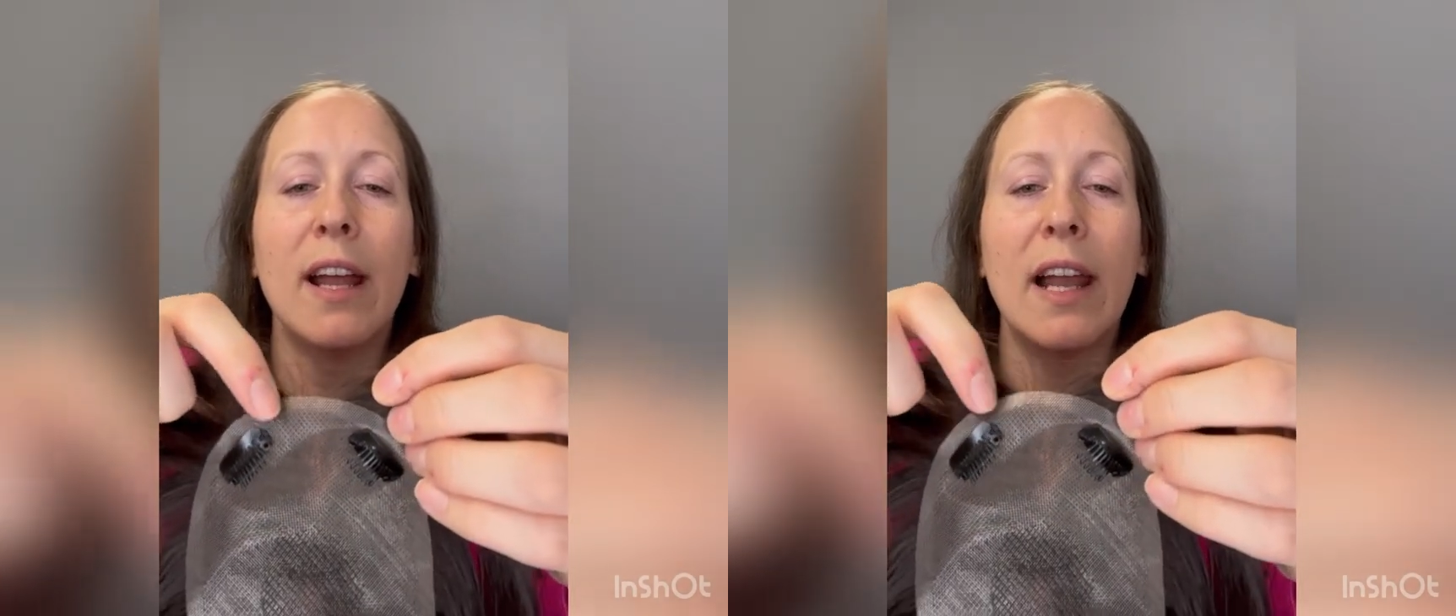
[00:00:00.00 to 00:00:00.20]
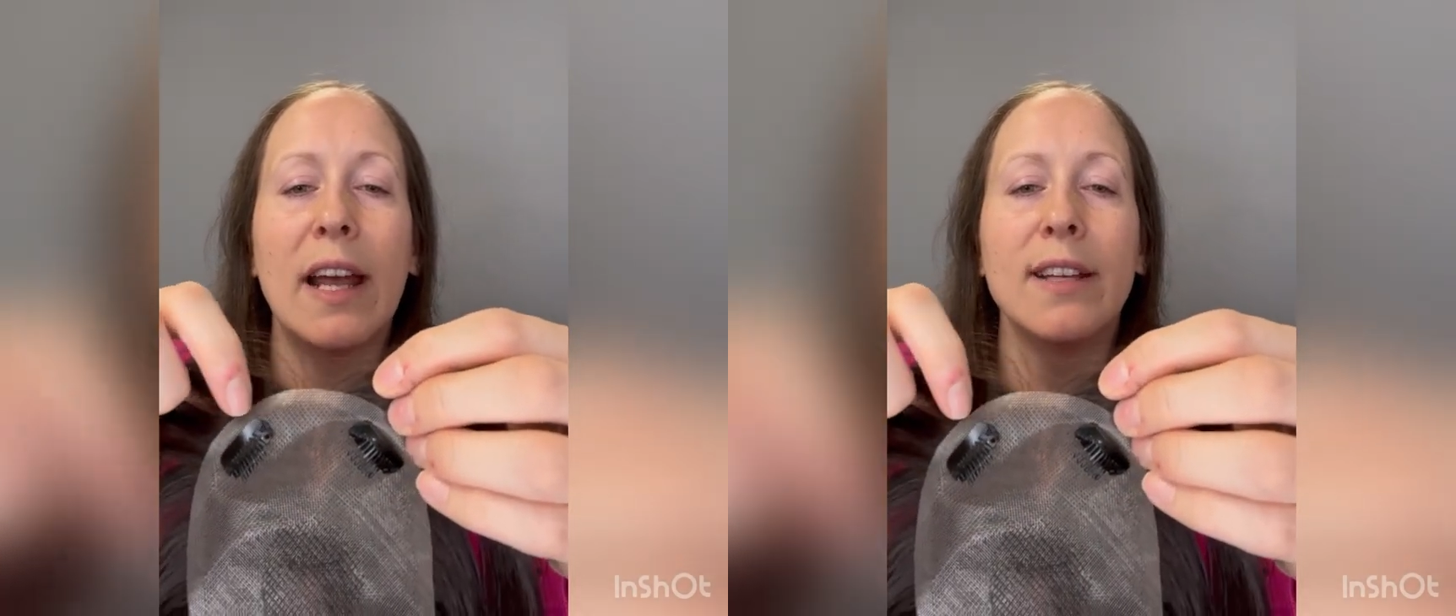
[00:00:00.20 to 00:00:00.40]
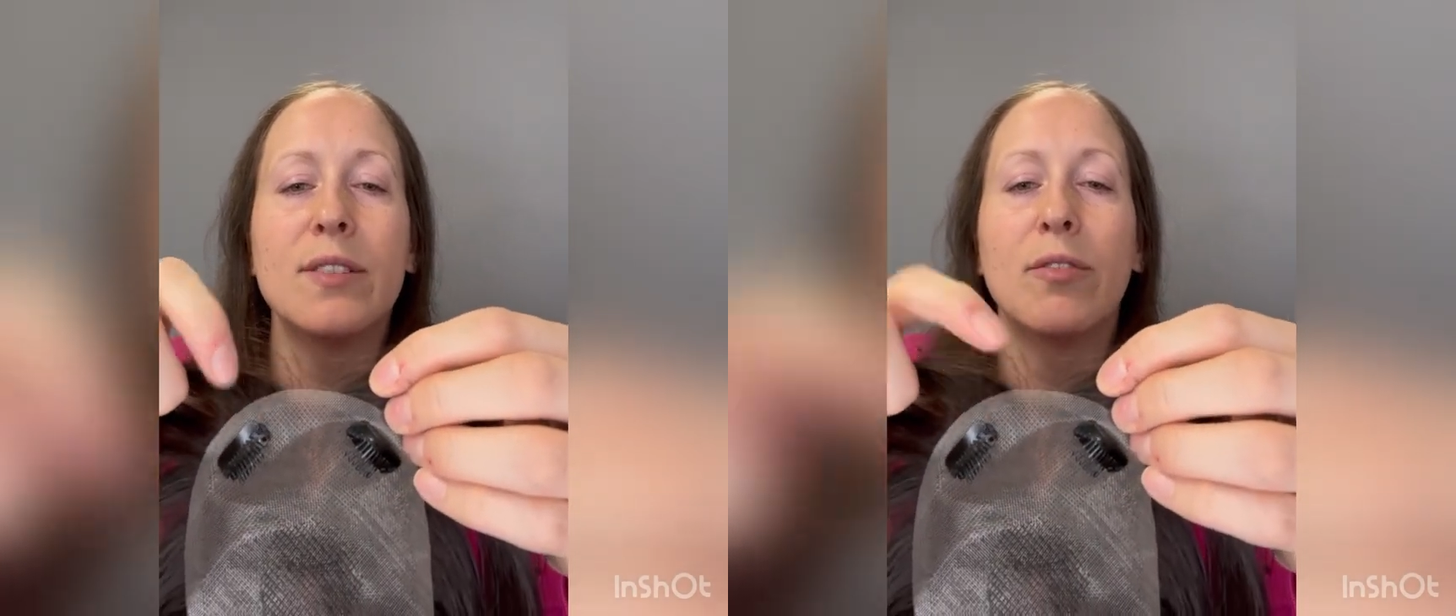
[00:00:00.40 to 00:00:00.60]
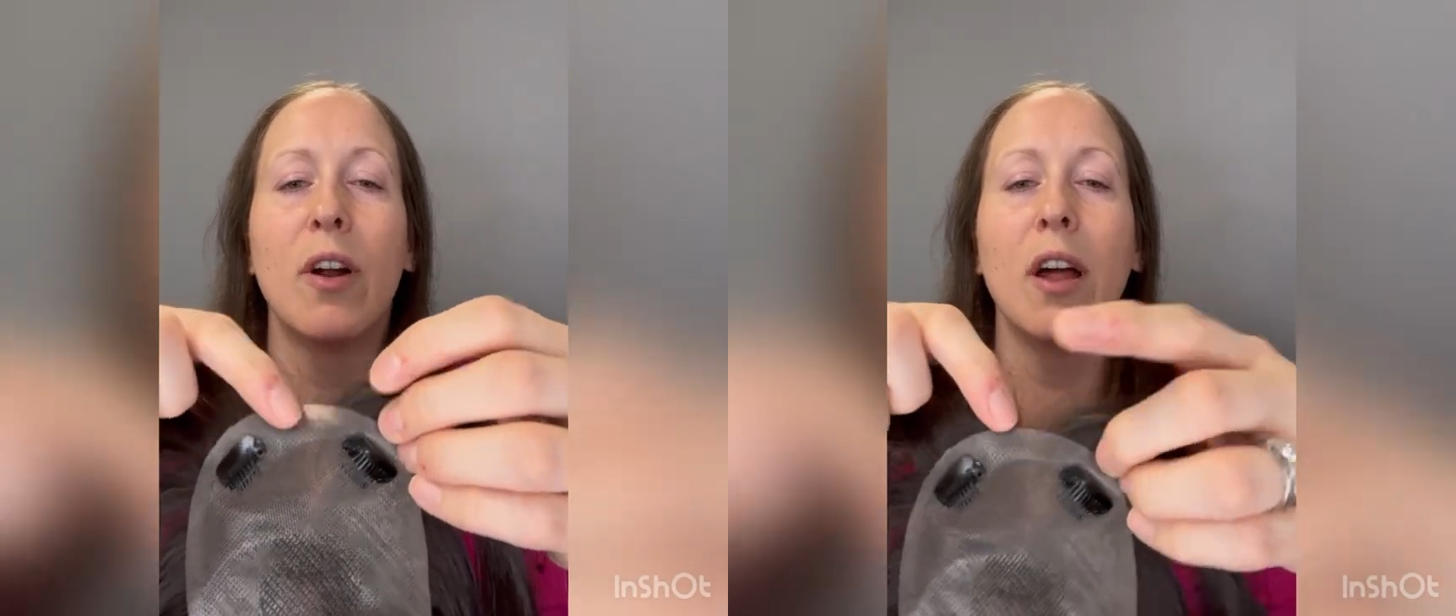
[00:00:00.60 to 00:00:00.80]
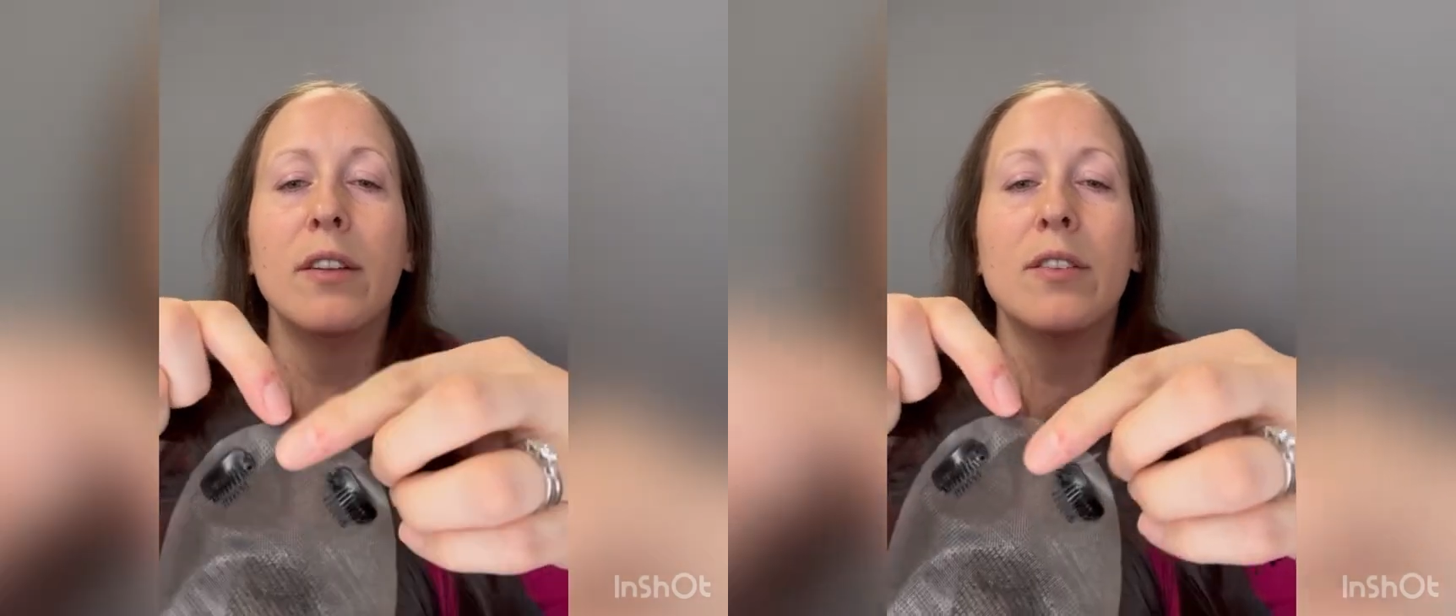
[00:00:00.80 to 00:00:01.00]
a lace
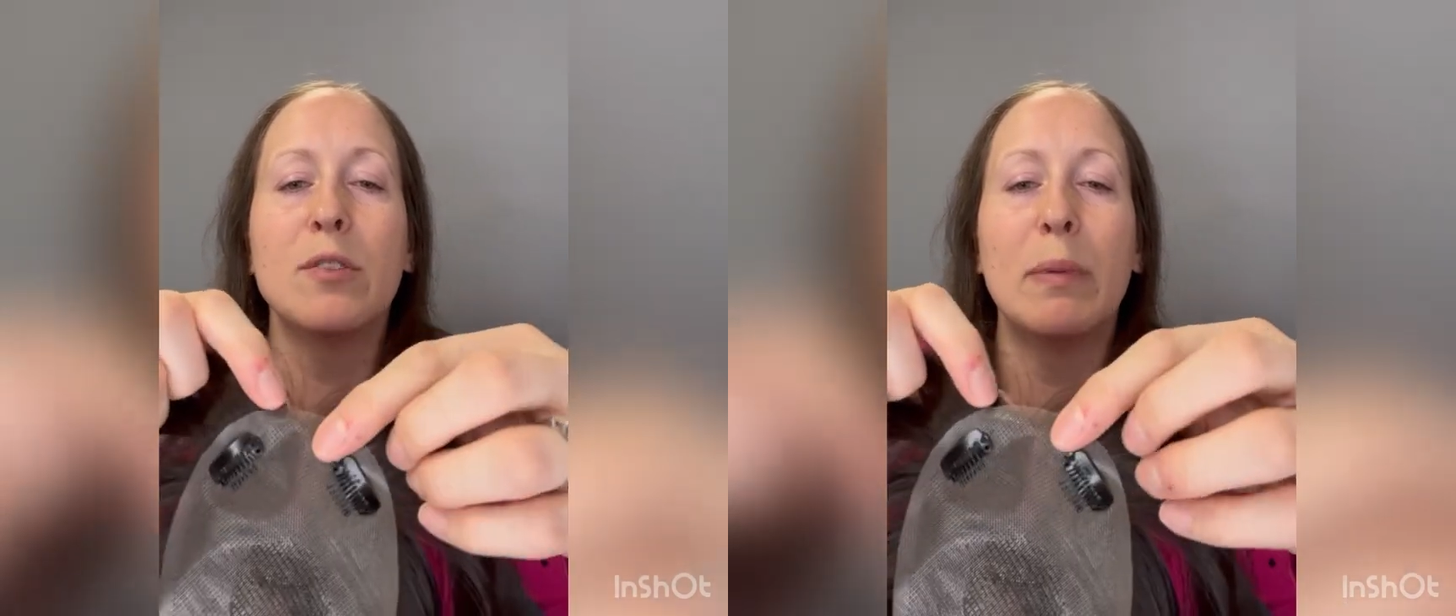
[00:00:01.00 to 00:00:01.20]
front